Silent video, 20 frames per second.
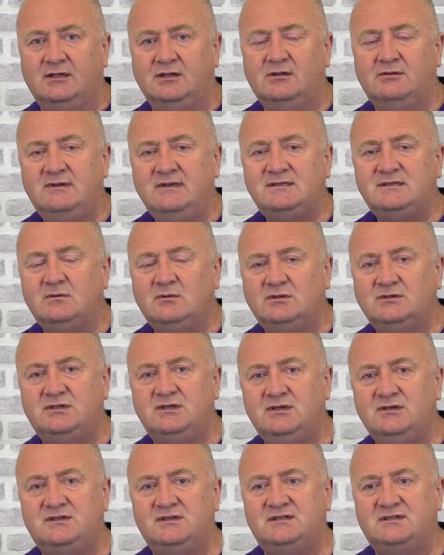And the reason I want to
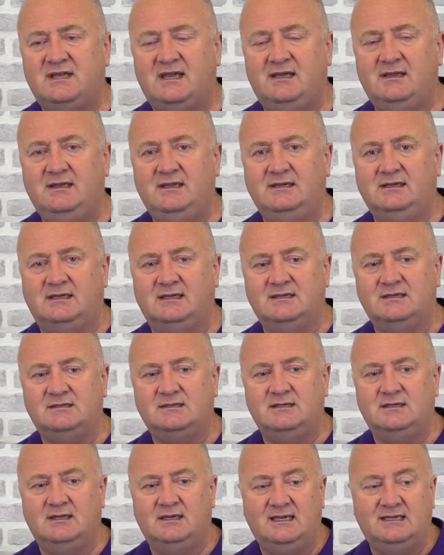use this technique is
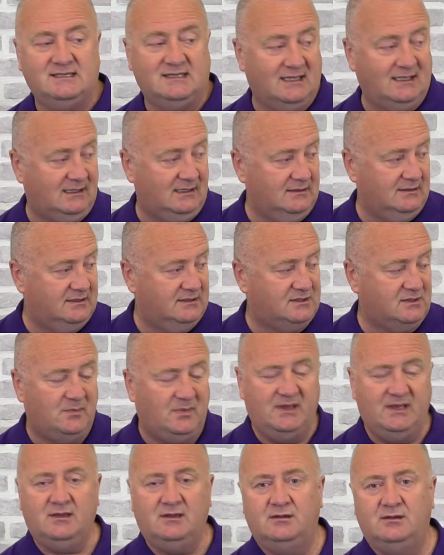I can
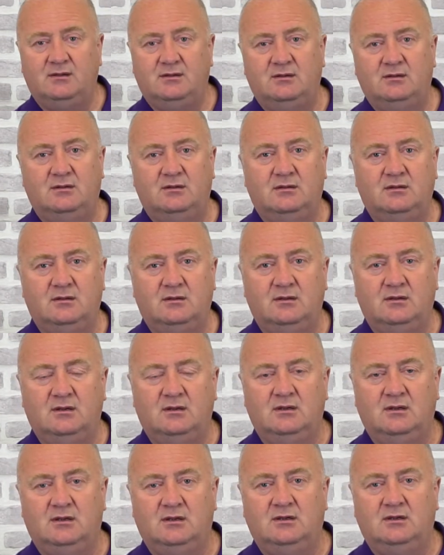disappear,
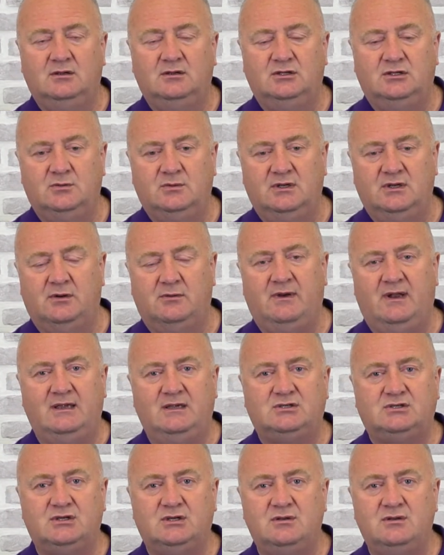do a
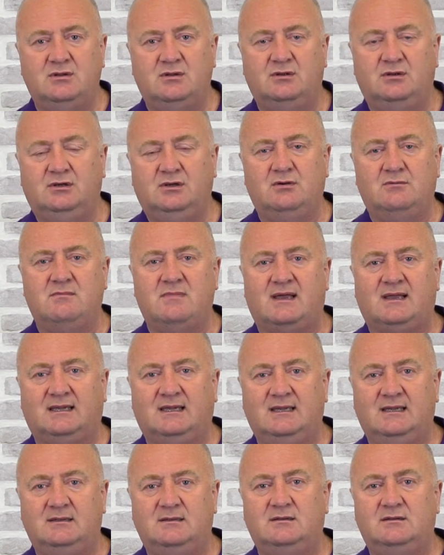narration, come back
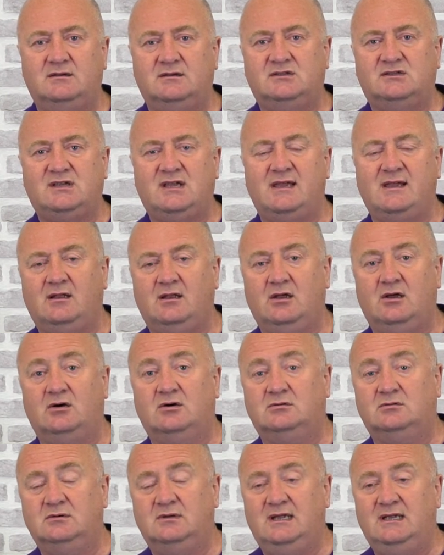in, say
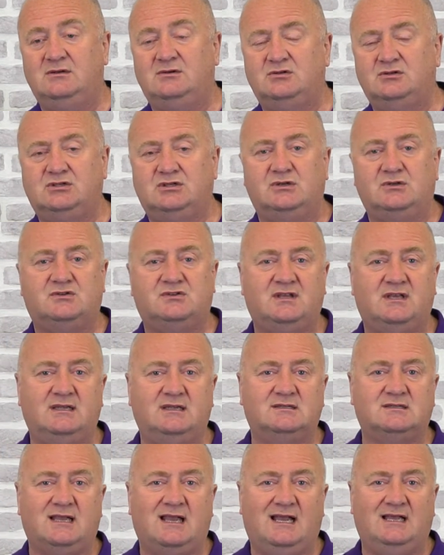hello, introduce
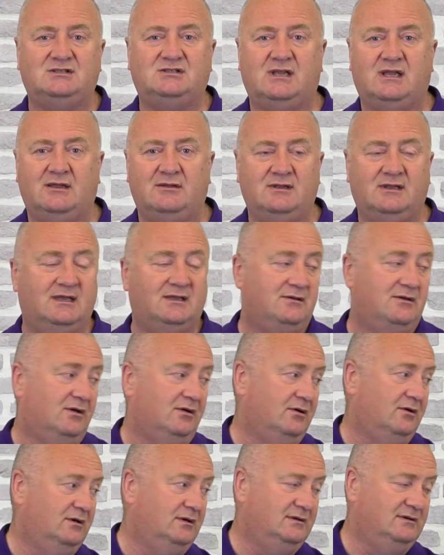things, ask you how you're getting
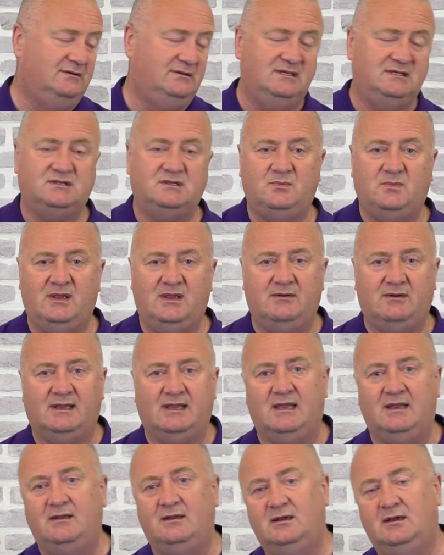on, disappear
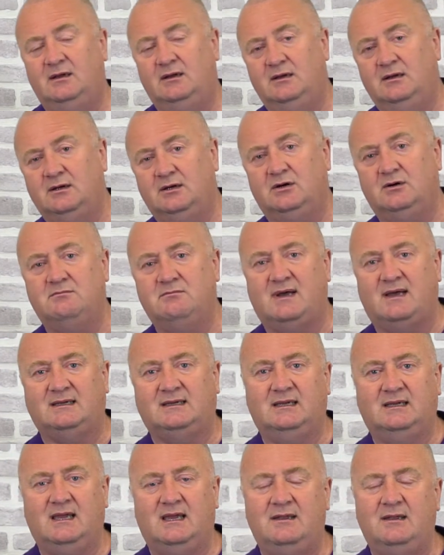again, come back
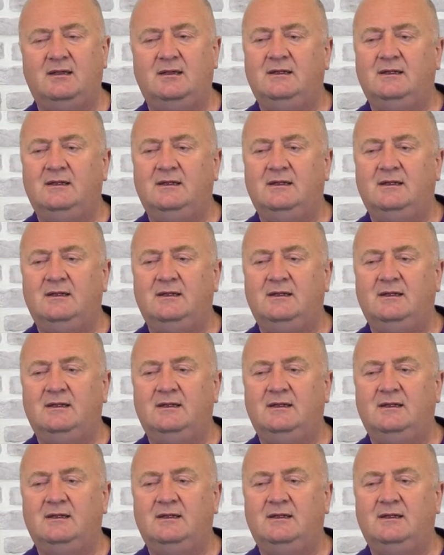again.